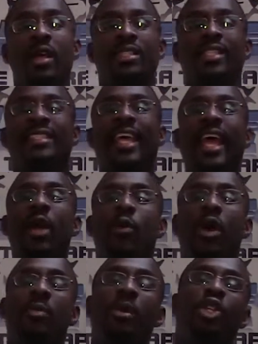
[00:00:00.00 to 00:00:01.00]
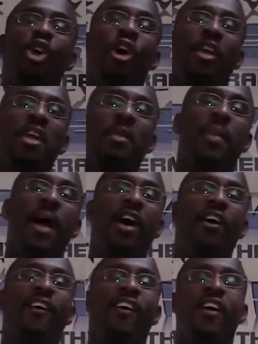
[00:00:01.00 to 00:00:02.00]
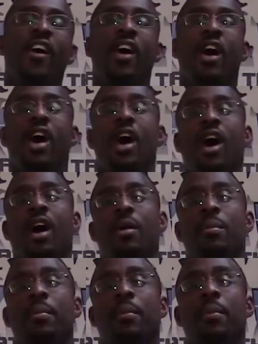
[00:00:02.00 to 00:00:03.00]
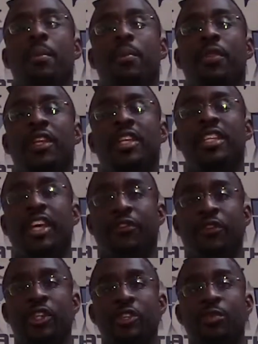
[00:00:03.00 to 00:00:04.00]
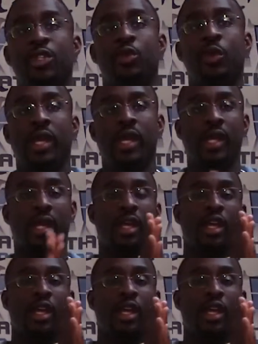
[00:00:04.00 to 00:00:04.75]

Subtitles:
Today, we're going to be talking about the difference between